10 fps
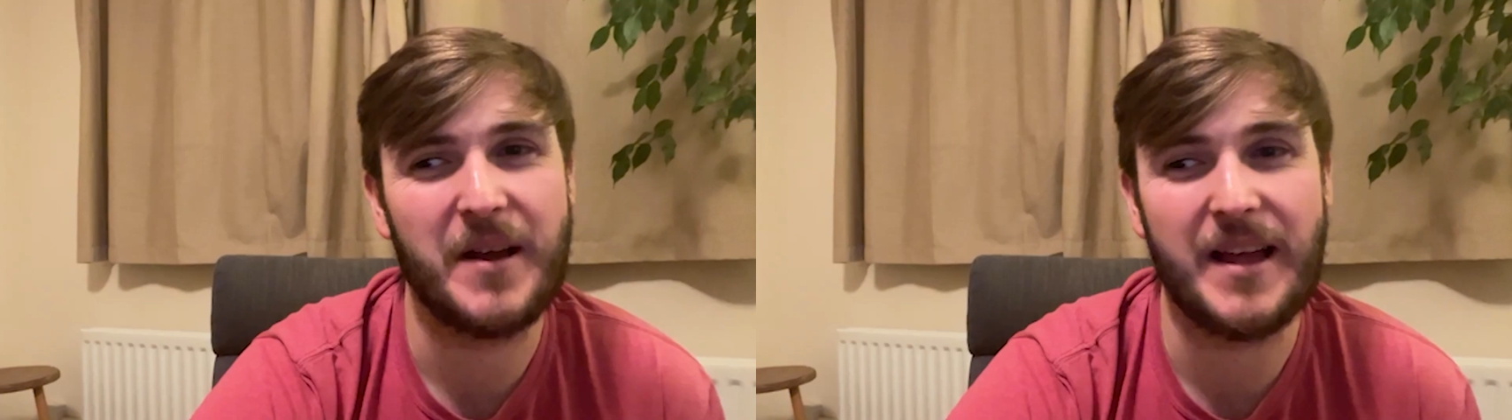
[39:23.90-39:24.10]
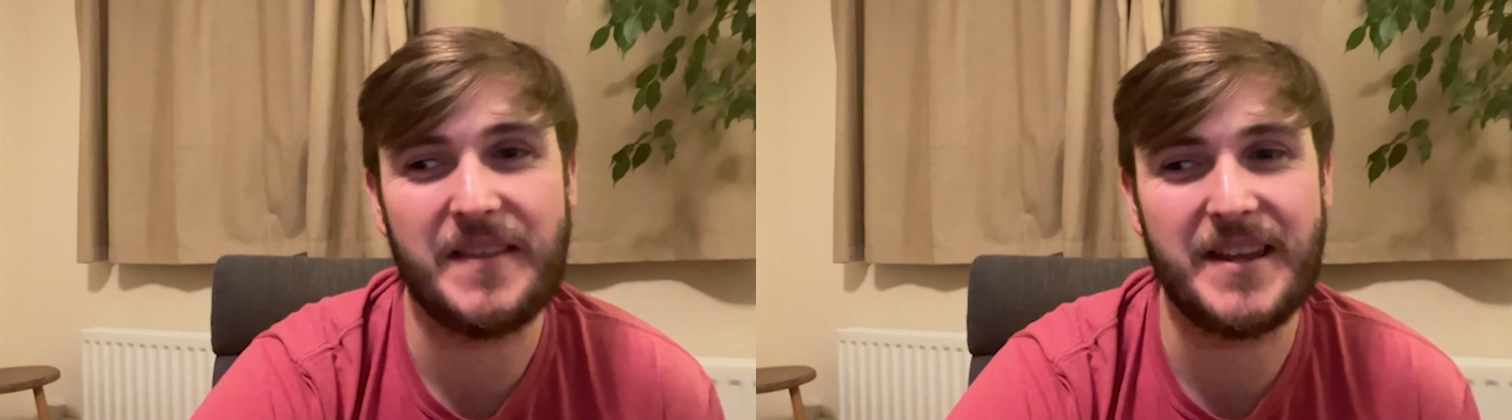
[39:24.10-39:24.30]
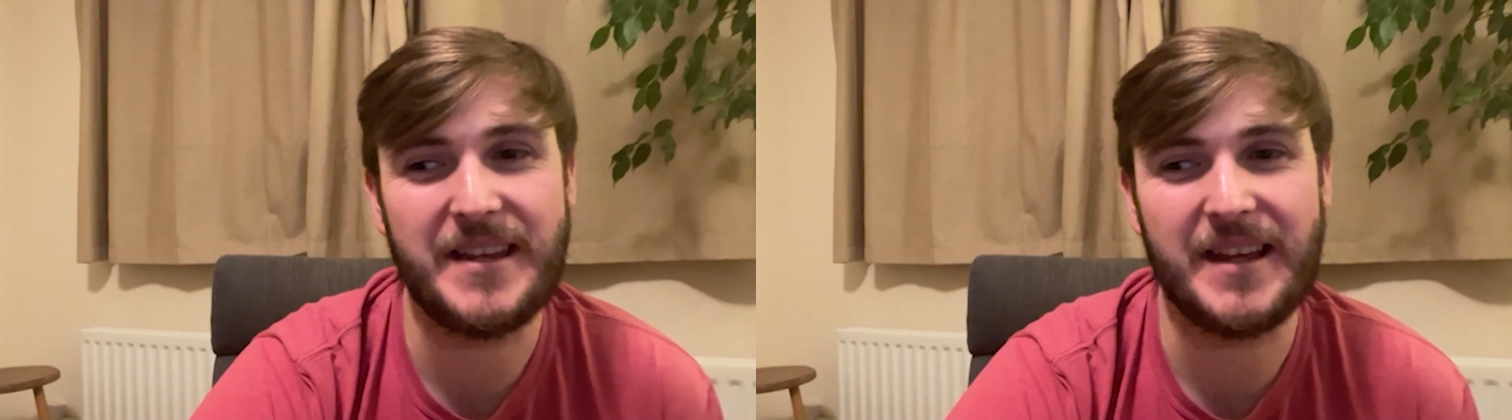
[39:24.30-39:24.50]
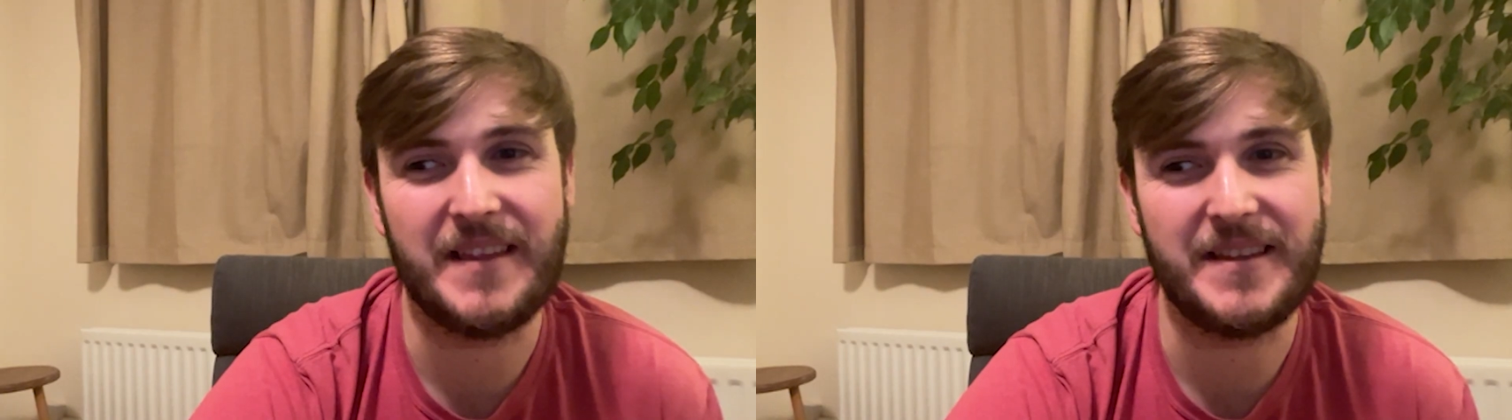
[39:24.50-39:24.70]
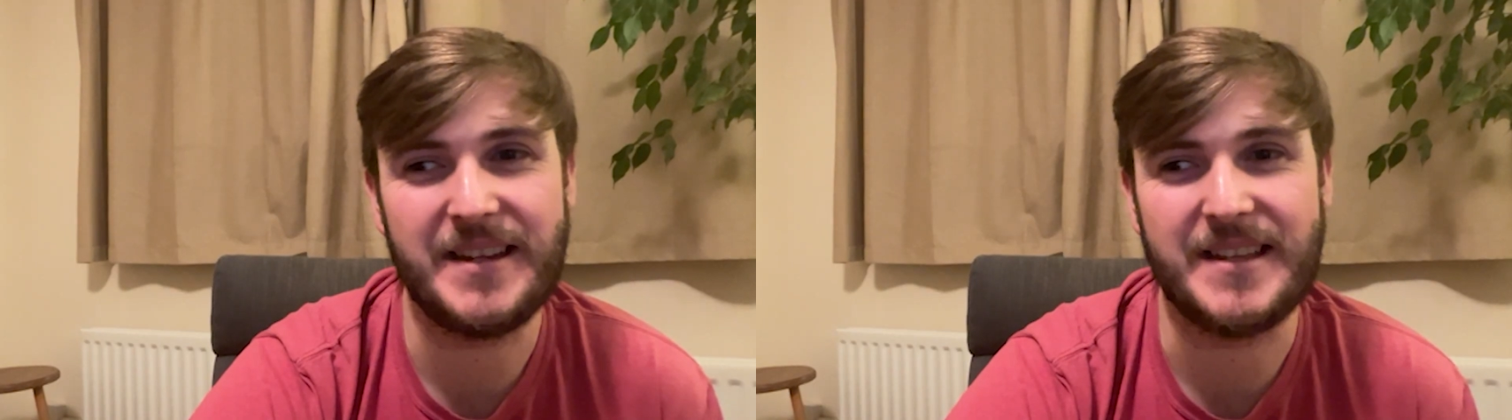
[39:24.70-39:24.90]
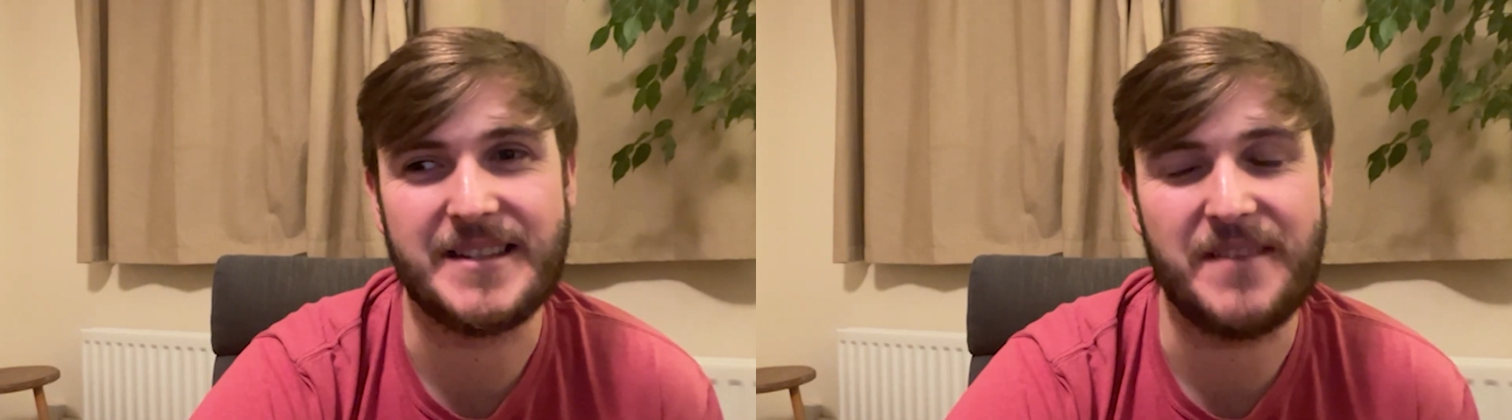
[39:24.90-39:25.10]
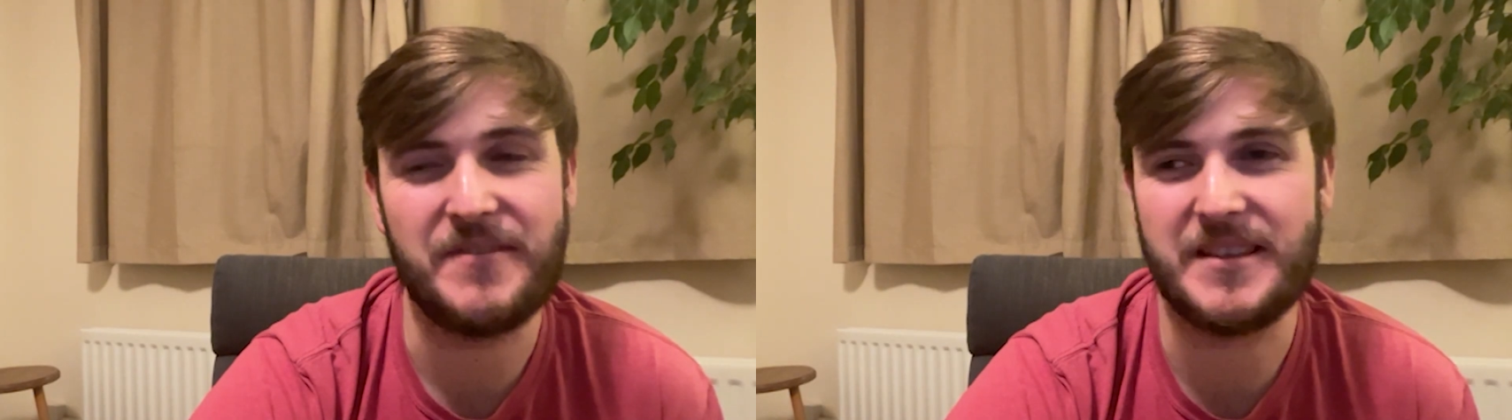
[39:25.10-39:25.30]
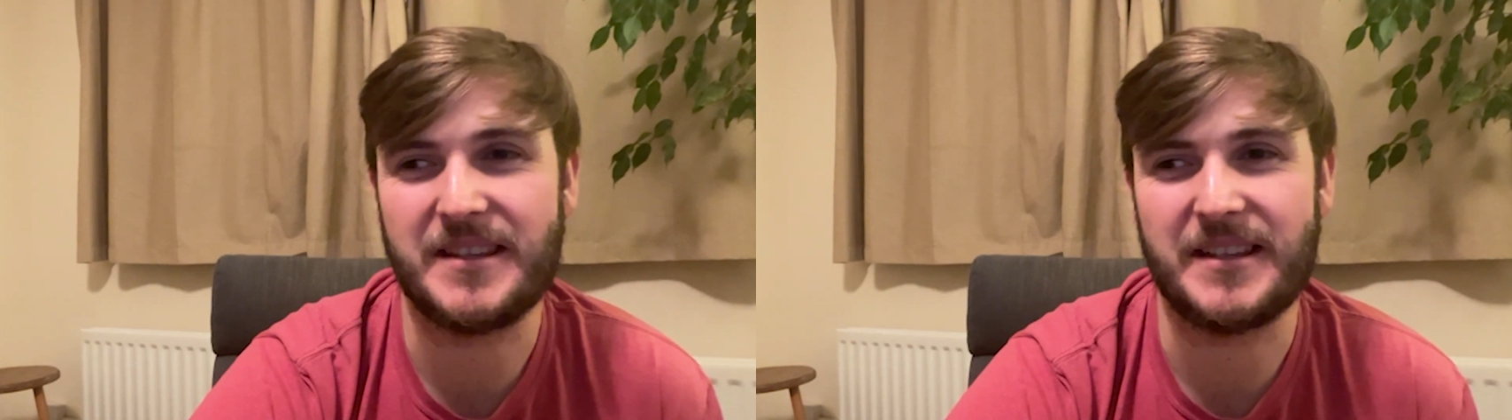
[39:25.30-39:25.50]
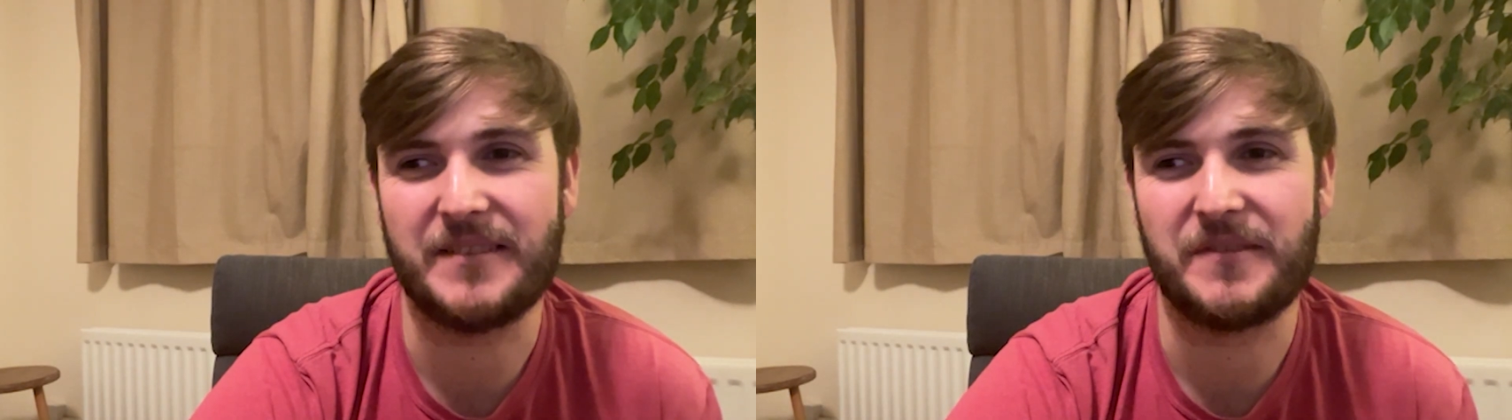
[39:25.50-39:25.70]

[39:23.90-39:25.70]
I think that's everything